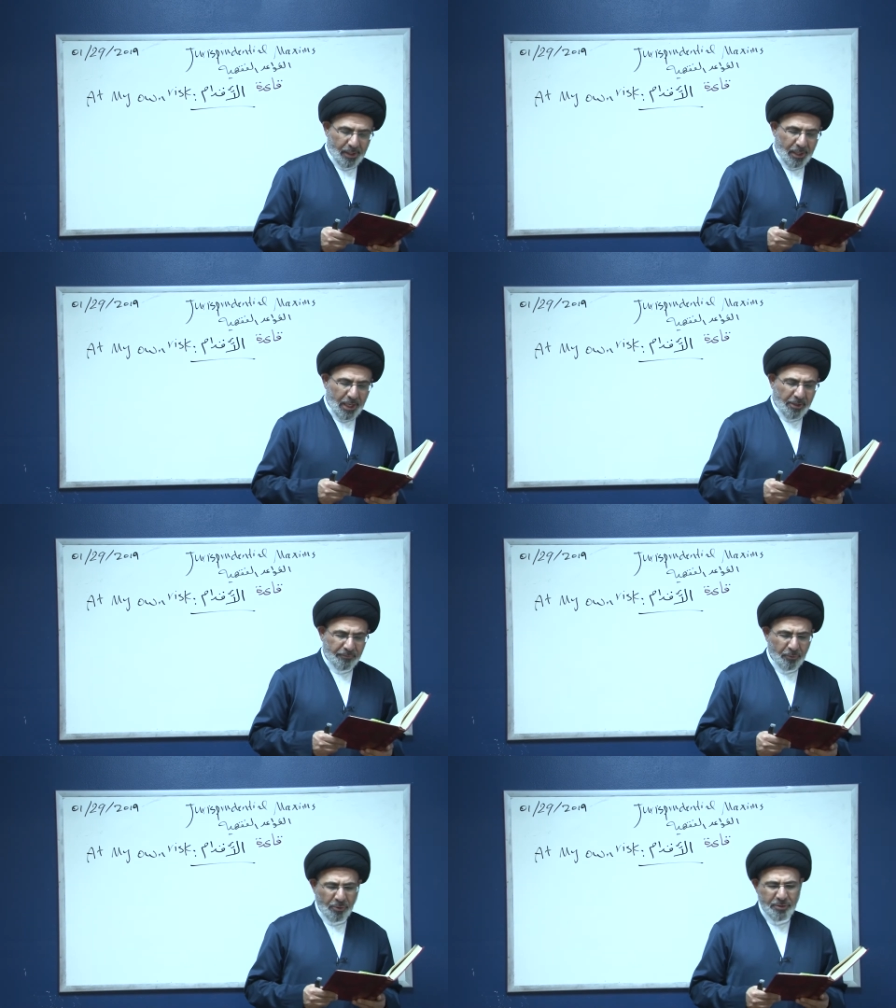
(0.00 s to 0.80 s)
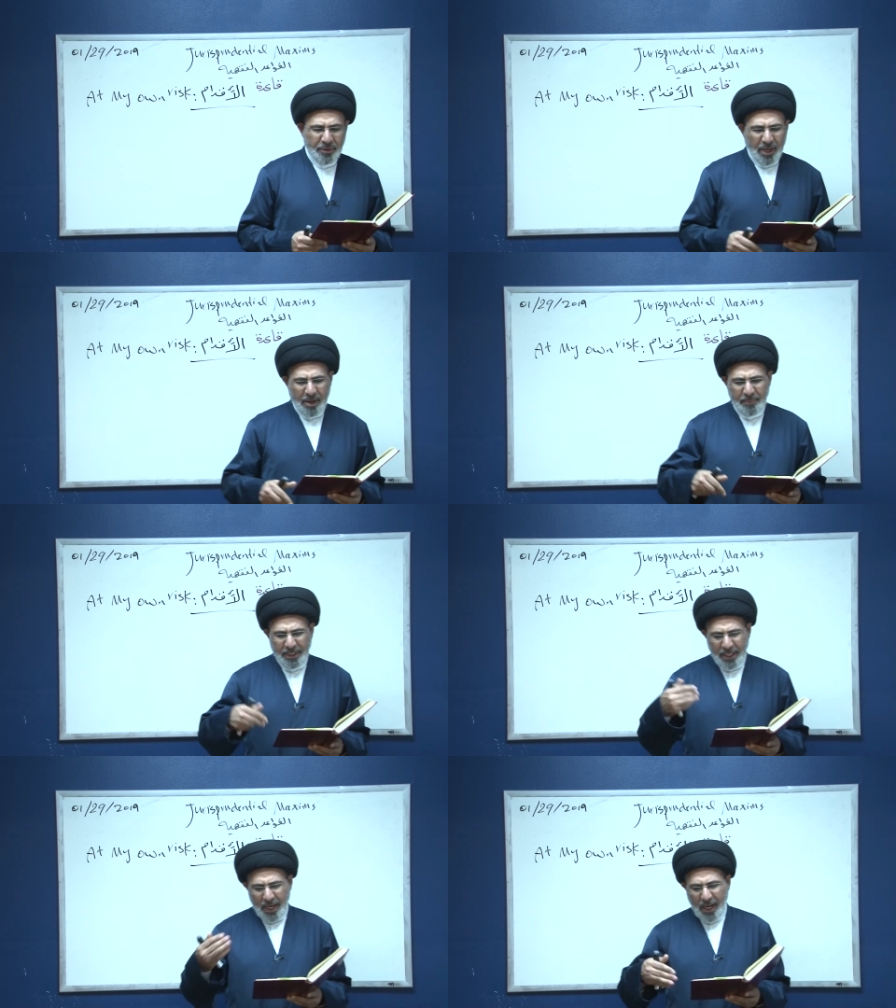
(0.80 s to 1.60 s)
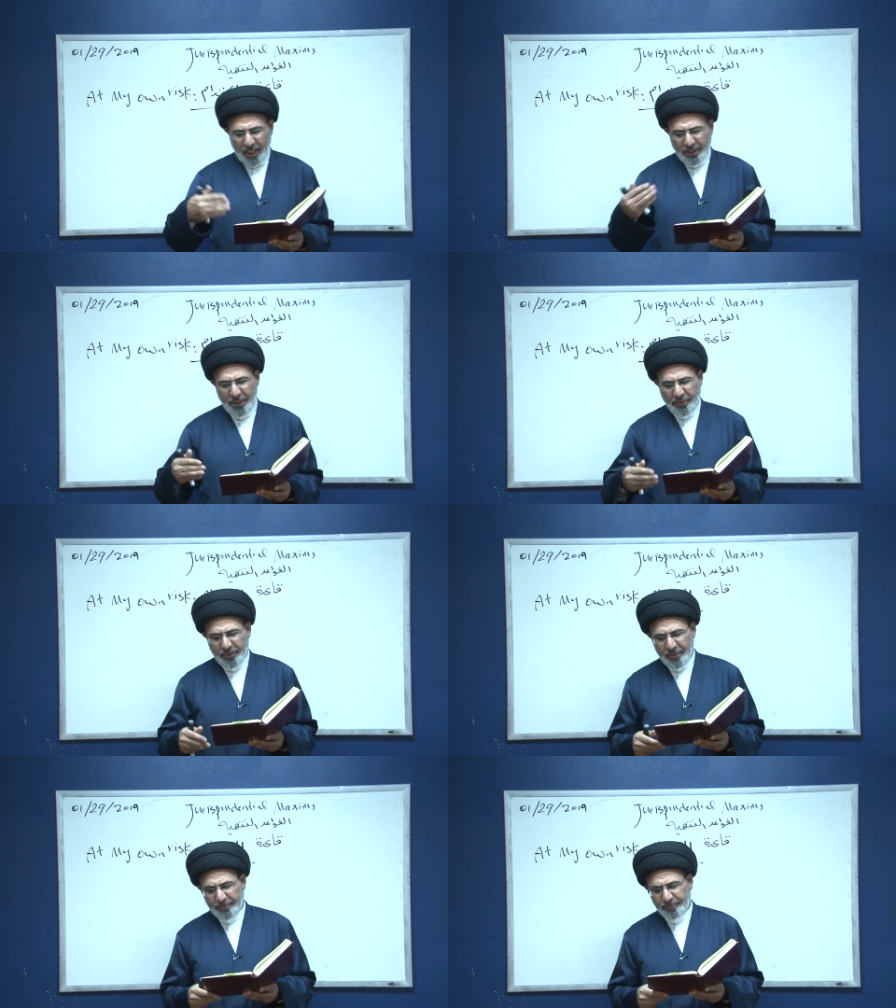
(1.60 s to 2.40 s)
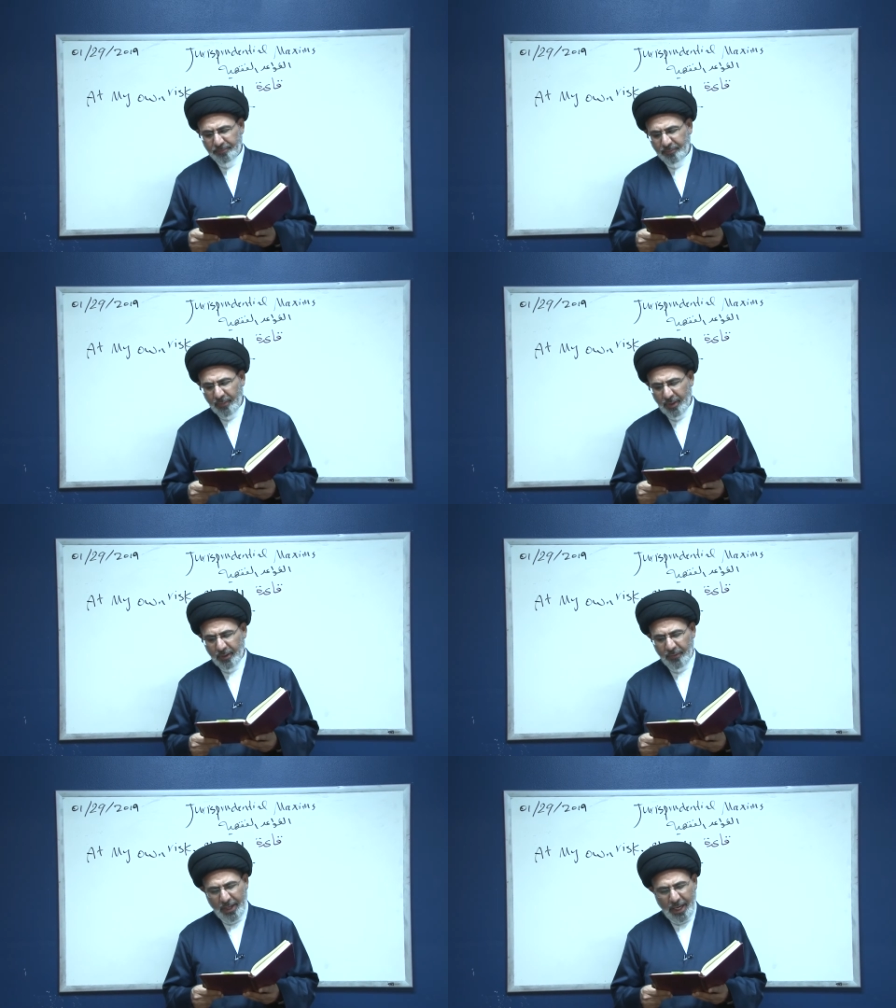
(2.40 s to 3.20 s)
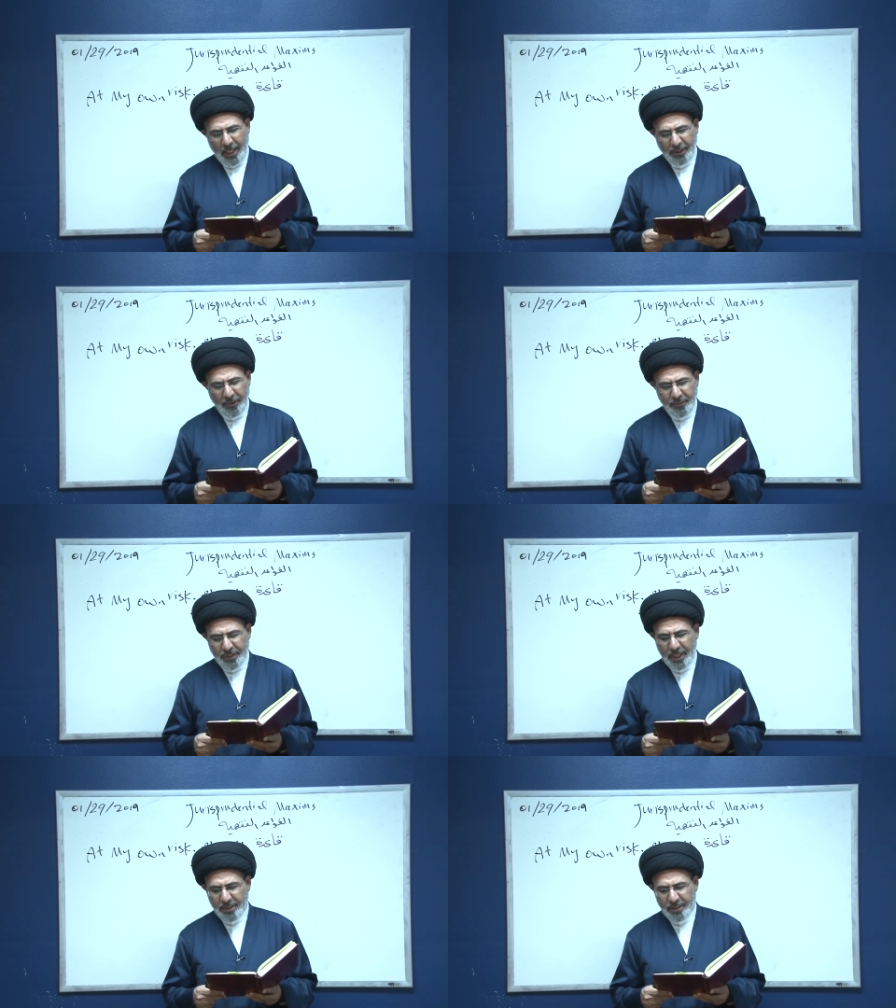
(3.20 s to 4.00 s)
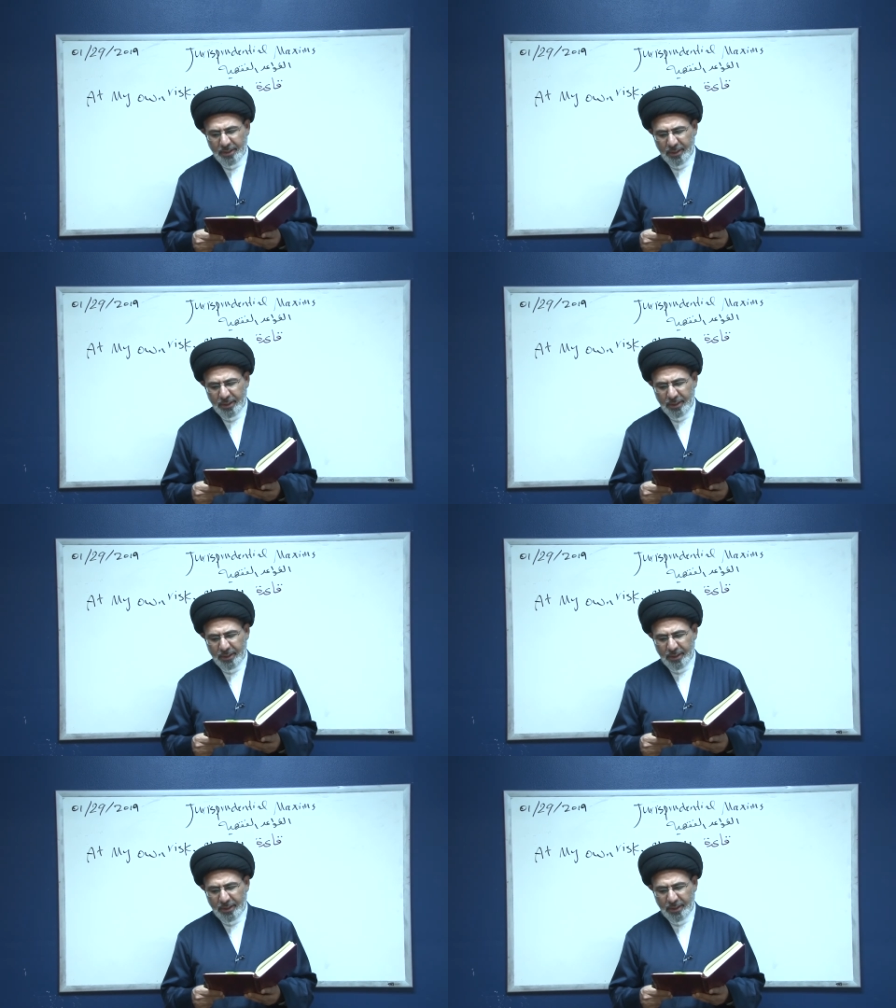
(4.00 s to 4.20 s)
And of course there are many ahadith. The ahadith says,